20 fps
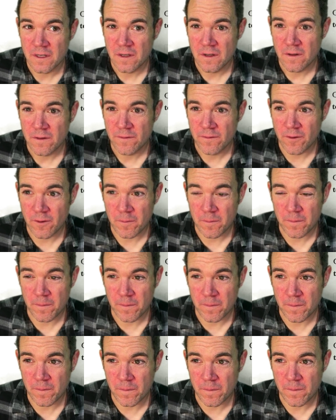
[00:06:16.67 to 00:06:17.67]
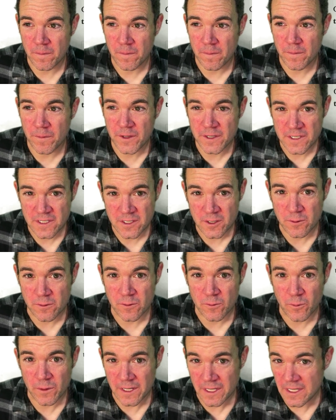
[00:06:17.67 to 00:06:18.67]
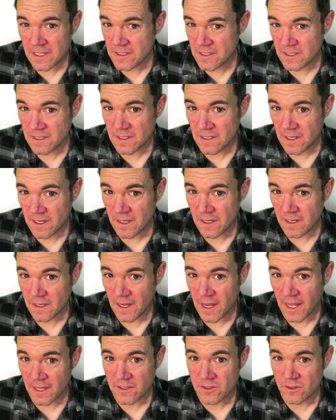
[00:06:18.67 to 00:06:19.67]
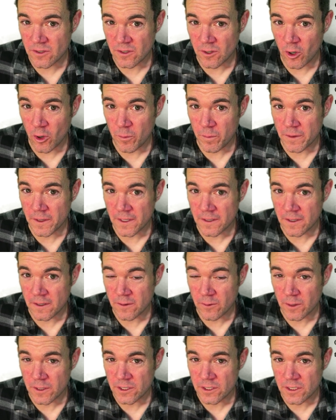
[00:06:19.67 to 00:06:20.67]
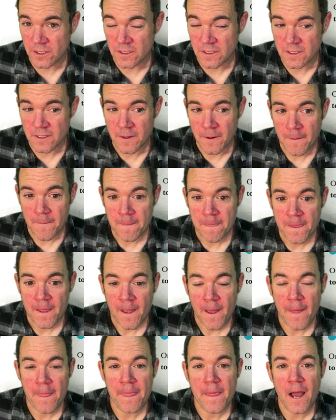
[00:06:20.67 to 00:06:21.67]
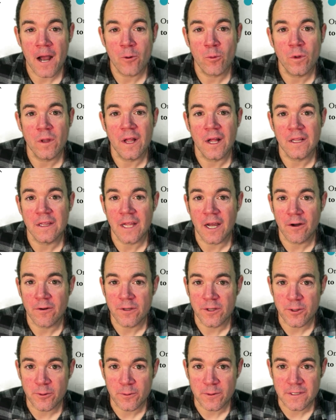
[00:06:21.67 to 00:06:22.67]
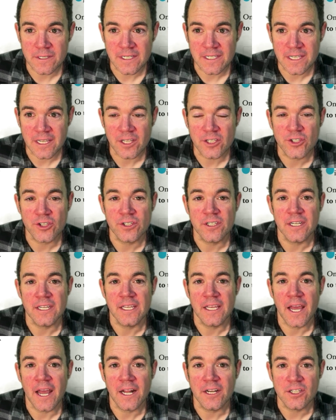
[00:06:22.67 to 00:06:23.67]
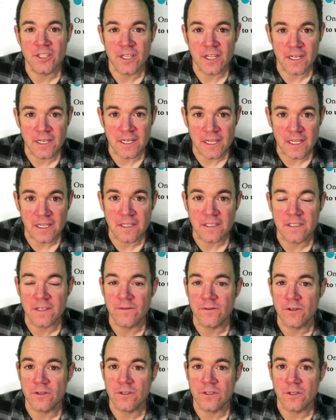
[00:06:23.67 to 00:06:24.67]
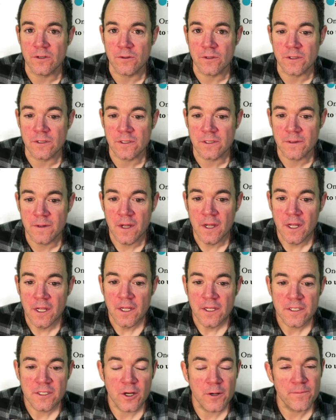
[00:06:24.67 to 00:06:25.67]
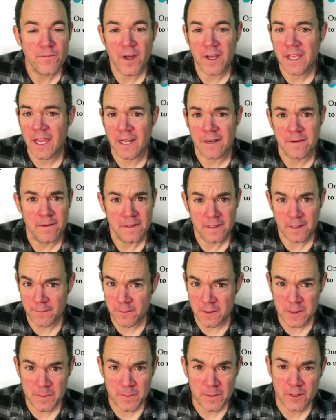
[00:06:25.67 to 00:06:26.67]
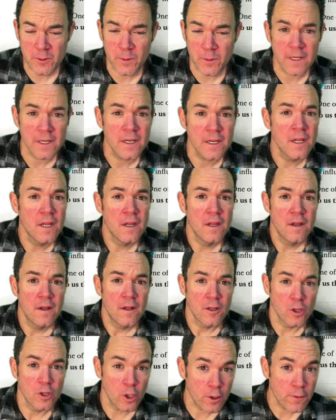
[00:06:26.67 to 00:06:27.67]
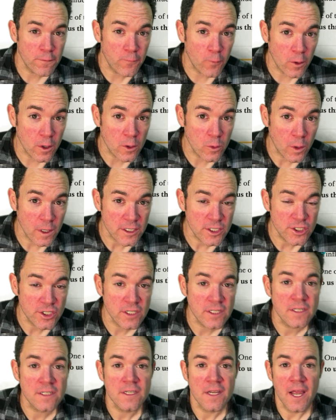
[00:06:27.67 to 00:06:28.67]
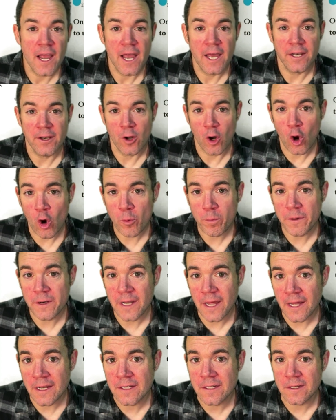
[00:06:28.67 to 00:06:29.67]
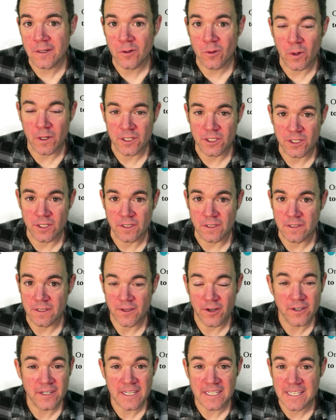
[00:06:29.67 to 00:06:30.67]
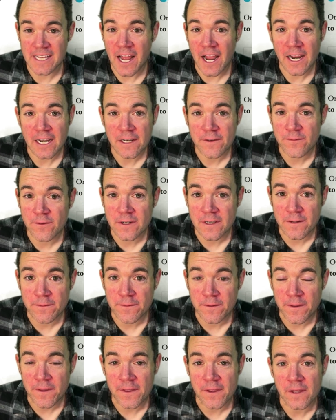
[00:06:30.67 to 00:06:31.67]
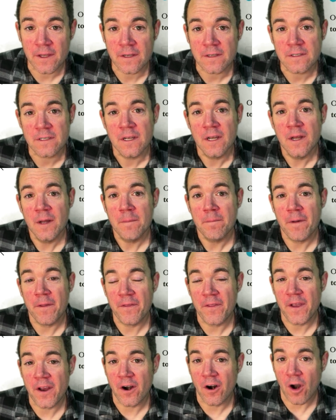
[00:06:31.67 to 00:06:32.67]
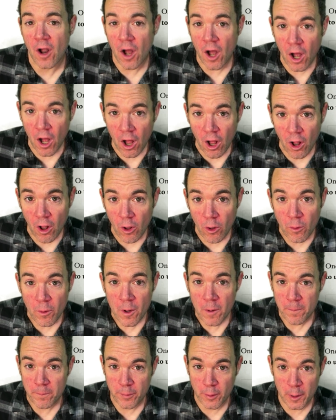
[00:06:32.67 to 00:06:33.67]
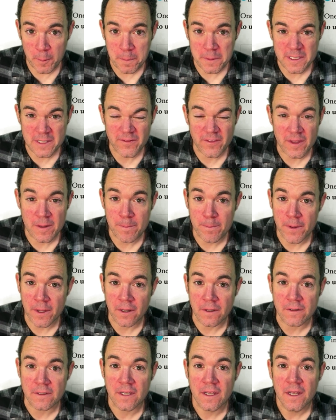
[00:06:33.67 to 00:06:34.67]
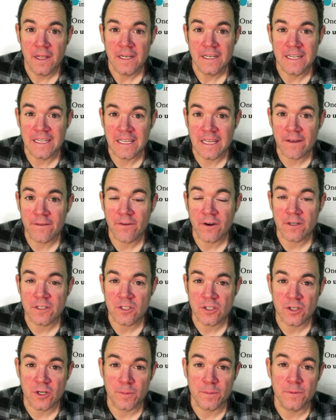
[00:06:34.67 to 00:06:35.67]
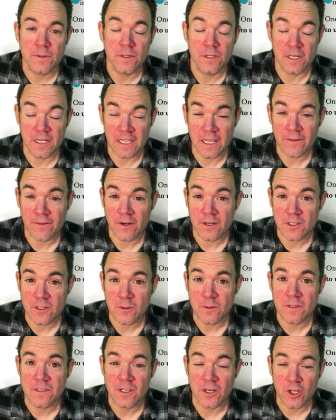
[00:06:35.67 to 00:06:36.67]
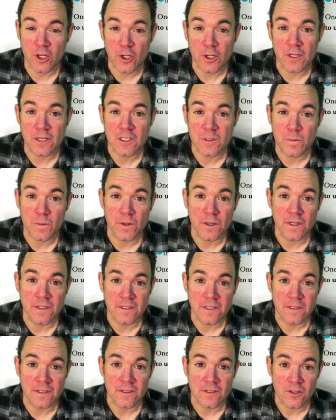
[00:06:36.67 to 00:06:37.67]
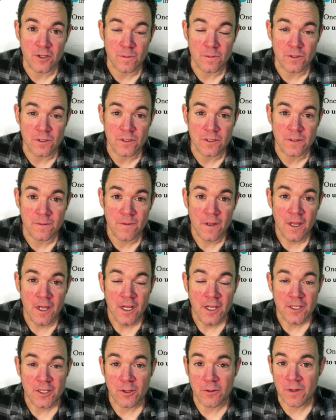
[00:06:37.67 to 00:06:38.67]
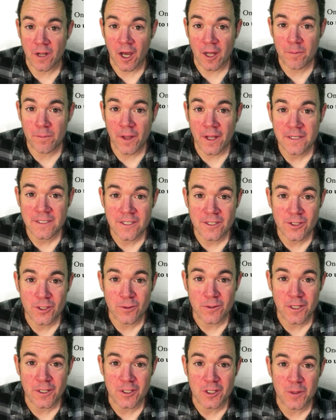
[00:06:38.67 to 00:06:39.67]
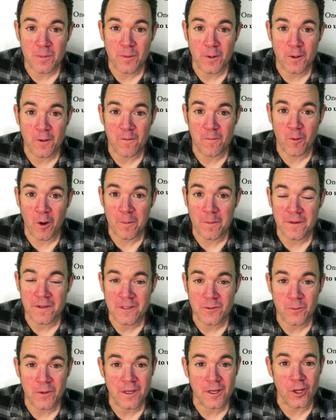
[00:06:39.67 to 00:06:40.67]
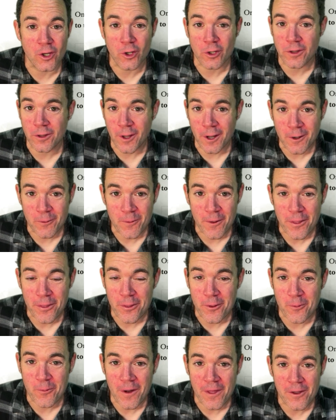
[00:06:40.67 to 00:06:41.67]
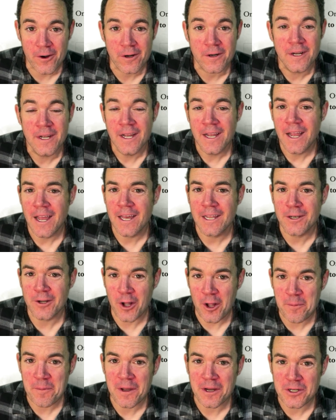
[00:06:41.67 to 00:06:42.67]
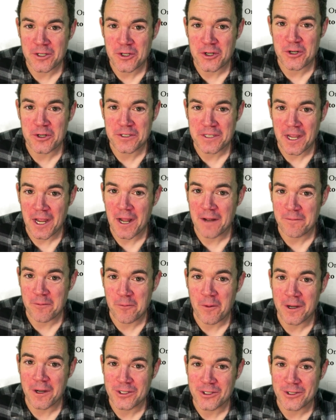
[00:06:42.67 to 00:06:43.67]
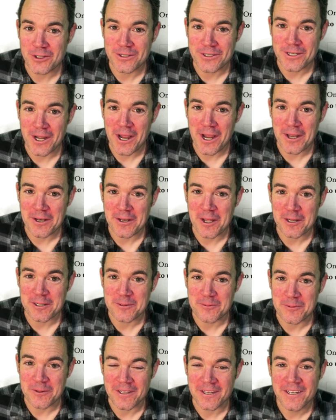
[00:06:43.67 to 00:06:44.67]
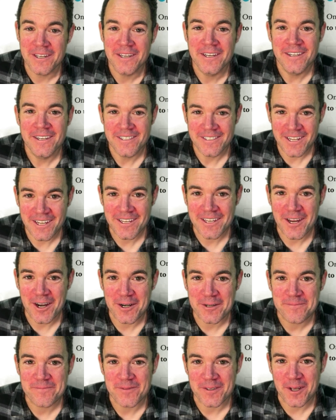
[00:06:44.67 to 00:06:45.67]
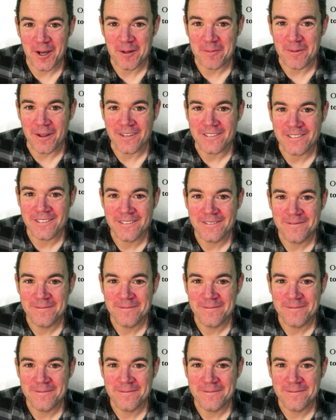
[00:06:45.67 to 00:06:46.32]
from this student when he's answering open-ended questions. And that will allow you as a teacher to gauge the needs of your students. So again, difference between look for questions and open-ended questions. They're designed for different things, but they are all purposefully built to give our students a good experience in the scriptures. So God bless as you teach the Book of Mormon this week. Good luck with the weather, and I'll make sure to have a white shirt and tie on next week. Take care, and God bless.